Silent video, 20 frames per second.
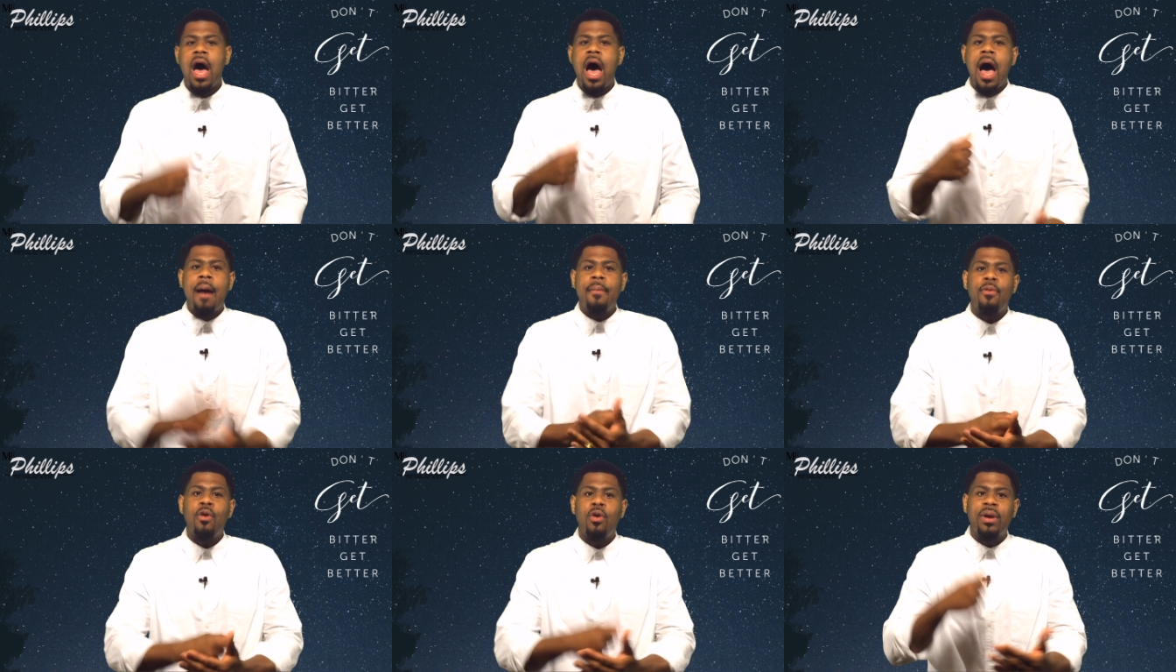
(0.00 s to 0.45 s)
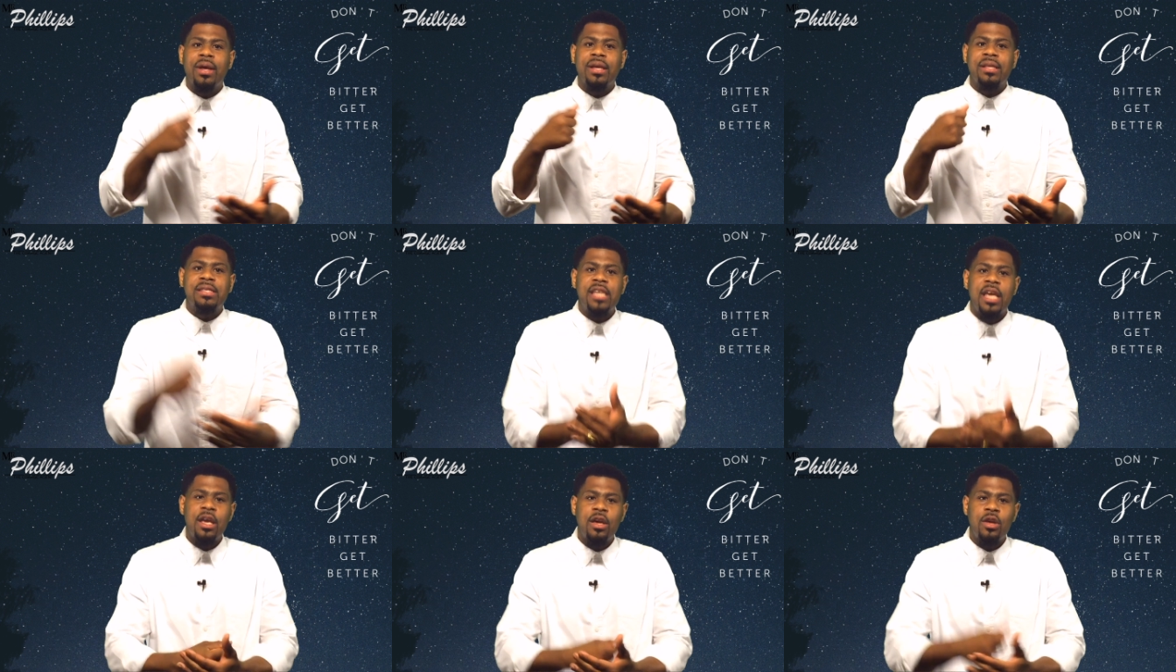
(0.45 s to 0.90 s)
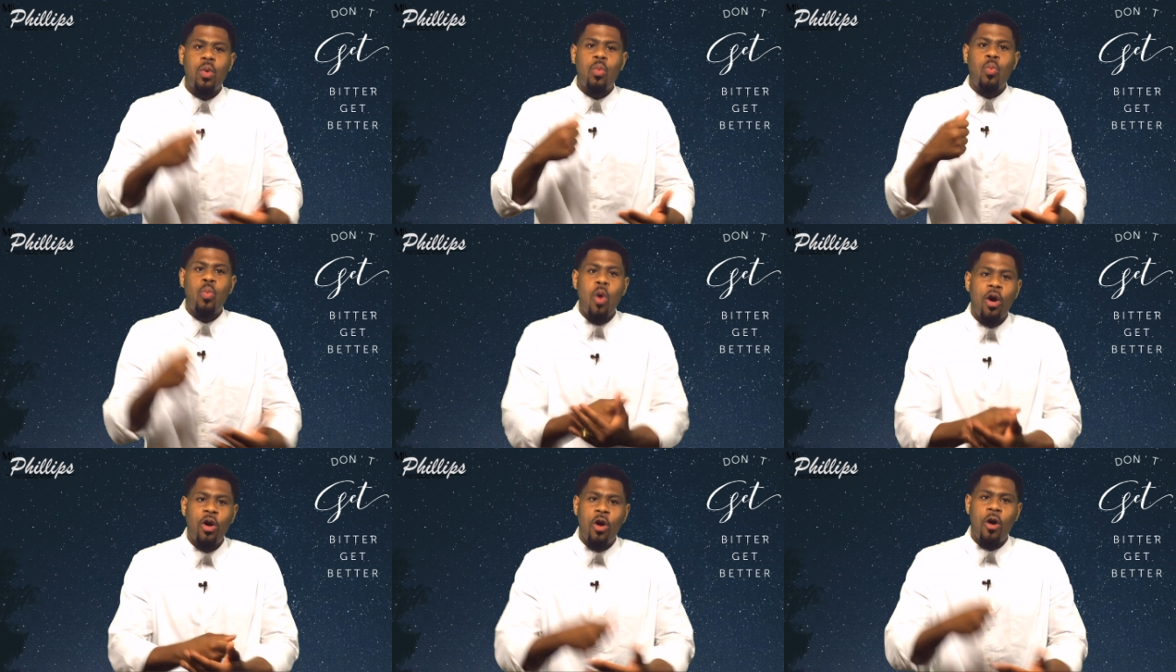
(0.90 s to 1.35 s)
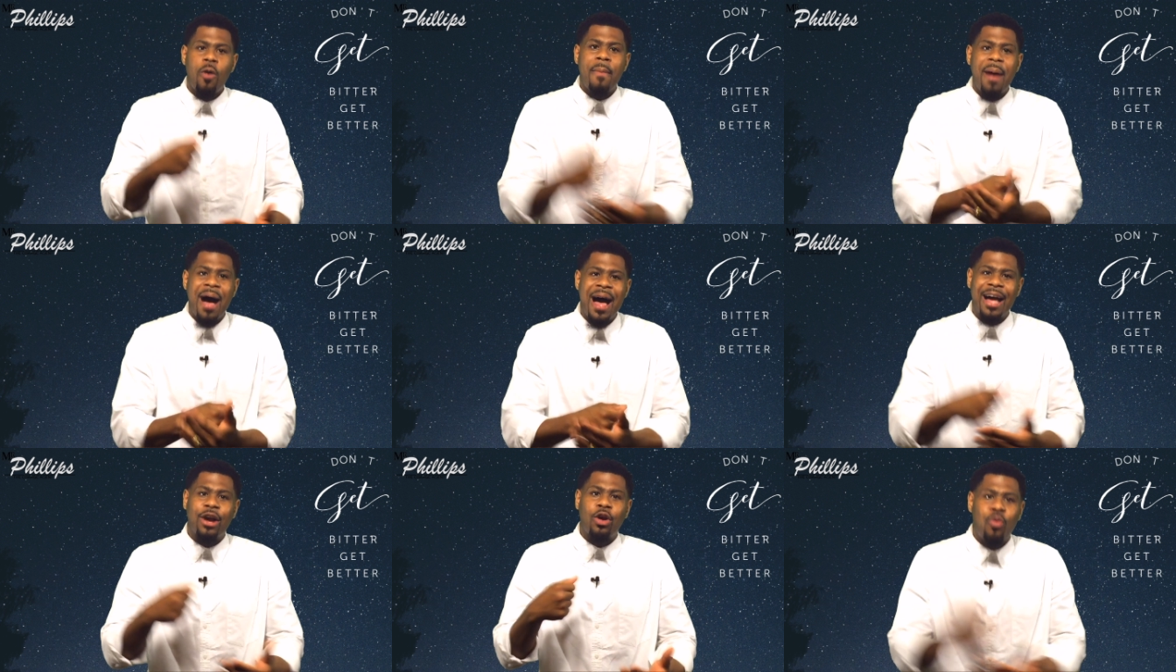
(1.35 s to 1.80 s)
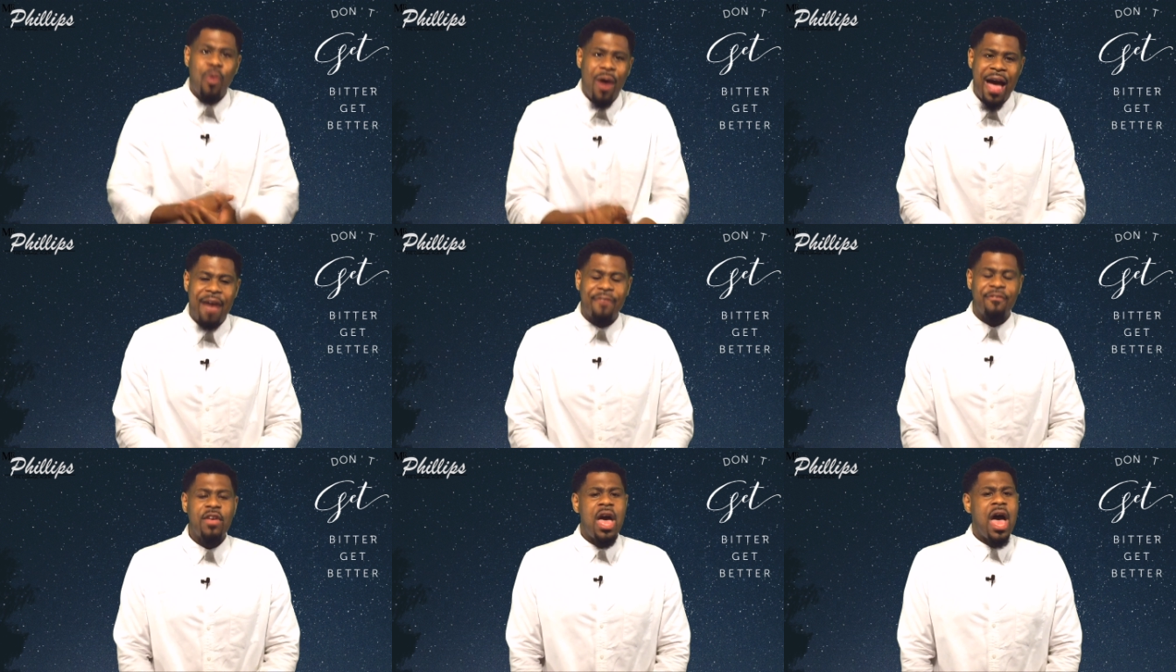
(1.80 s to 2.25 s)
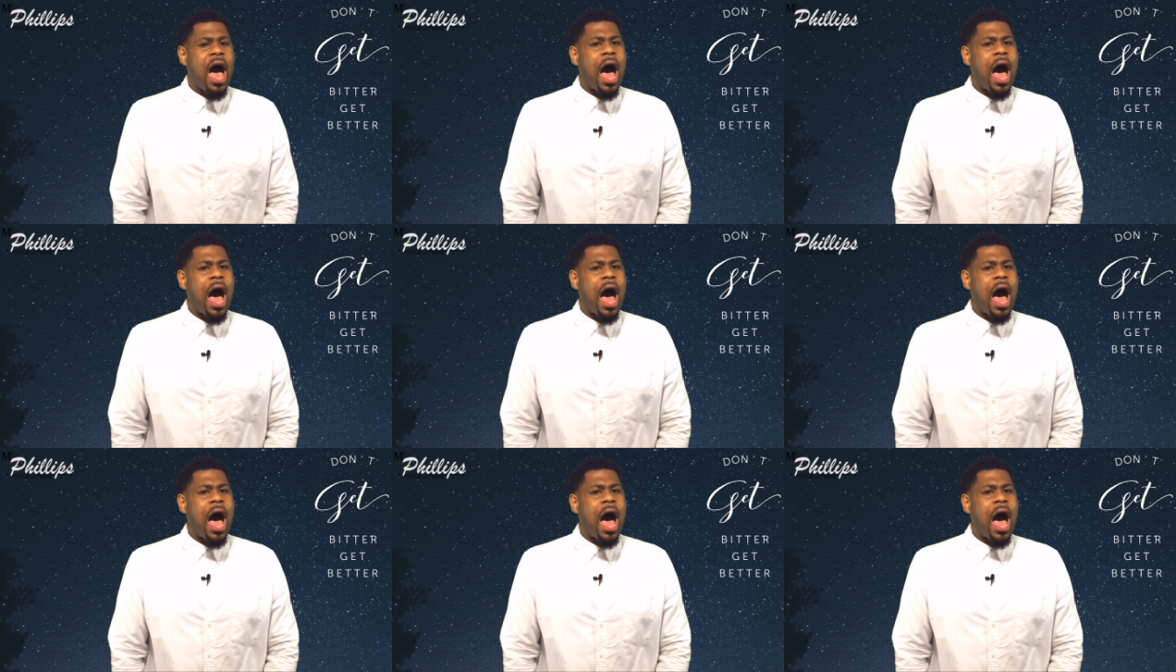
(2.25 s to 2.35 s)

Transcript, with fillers: I'm going to continue to work on my craft.